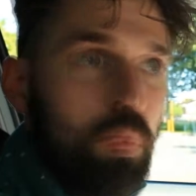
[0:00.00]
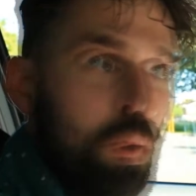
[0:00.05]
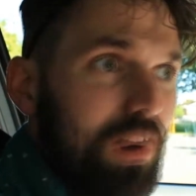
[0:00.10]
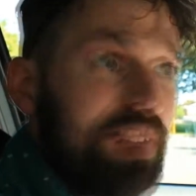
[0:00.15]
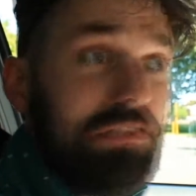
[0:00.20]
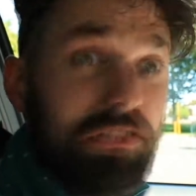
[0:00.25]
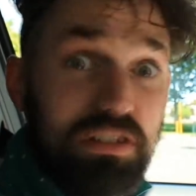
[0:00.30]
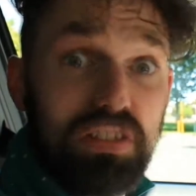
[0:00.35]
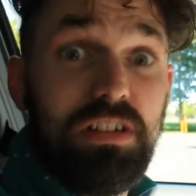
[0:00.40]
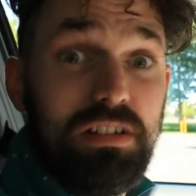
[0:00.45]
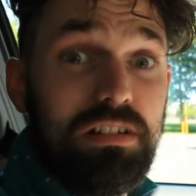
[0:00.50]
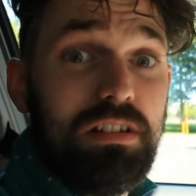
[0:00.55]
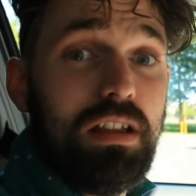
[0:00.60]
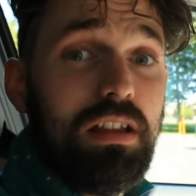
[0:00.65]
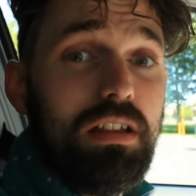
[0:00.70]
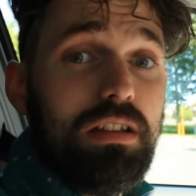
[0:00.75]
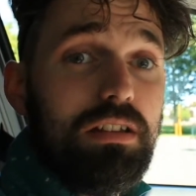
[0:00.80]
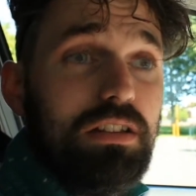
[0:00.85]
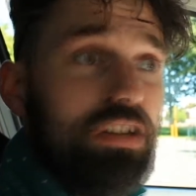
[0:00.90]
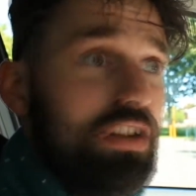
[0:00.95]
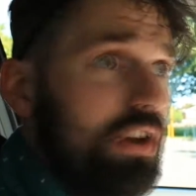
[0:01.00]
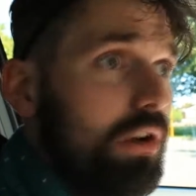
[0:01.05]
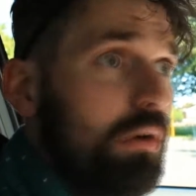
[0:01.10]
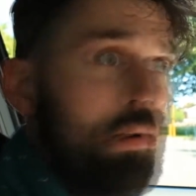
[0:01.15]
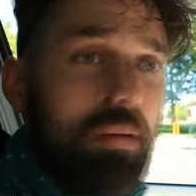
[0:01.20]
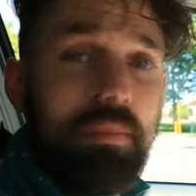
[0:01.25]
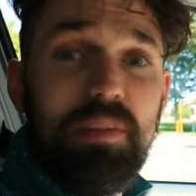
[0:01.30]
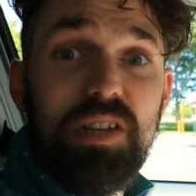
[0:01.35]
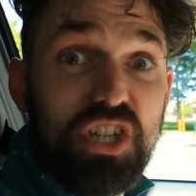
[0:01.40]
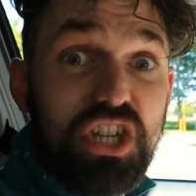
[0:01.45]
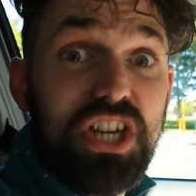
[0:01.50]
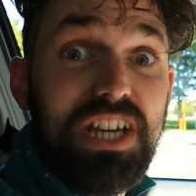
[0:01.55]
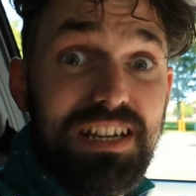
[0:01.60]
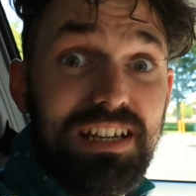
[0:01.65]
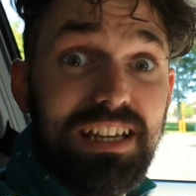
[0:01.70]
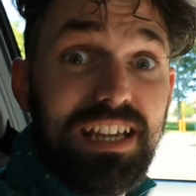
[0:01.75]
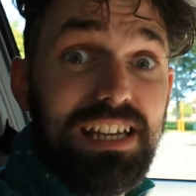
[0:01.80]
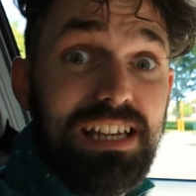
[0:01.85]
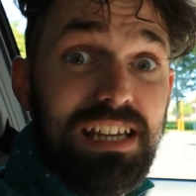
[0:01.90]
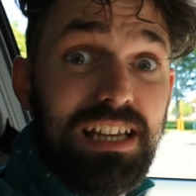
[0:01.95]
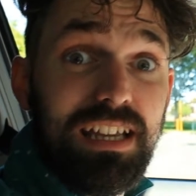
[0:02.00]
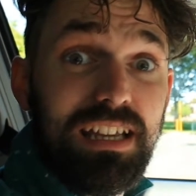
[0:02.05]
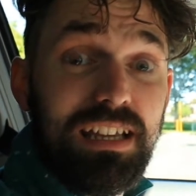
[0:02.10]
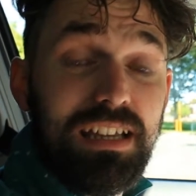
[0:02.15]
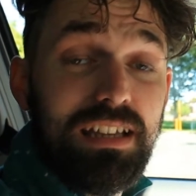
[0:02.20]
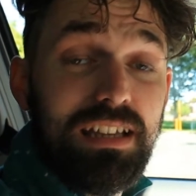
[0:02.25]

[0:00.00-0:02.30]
Well done. You know I'm a genie.